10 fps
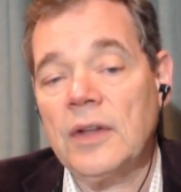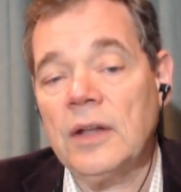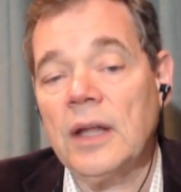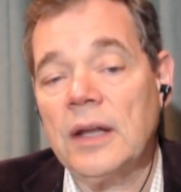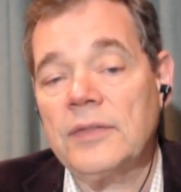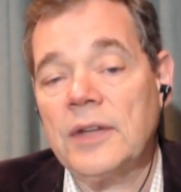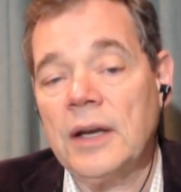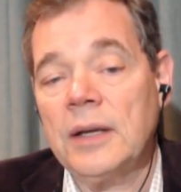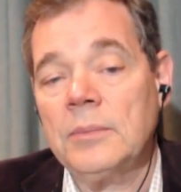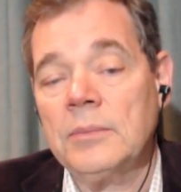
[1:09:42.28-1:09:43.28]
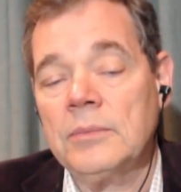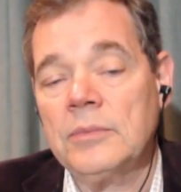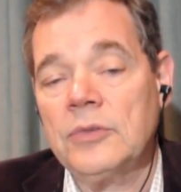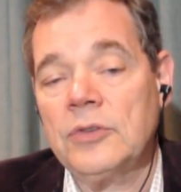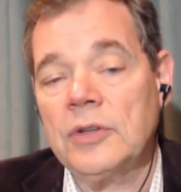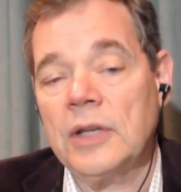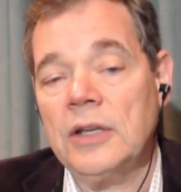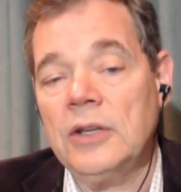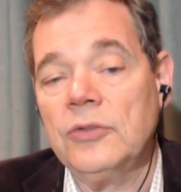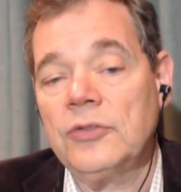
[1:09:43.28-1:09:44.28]
a lot of time to
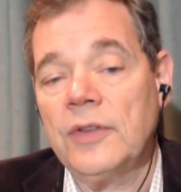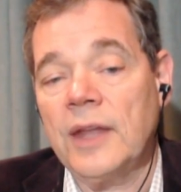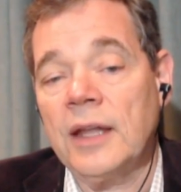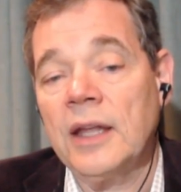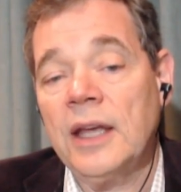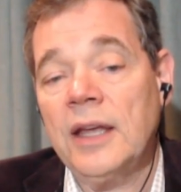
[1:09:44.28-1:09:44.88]
get used to that.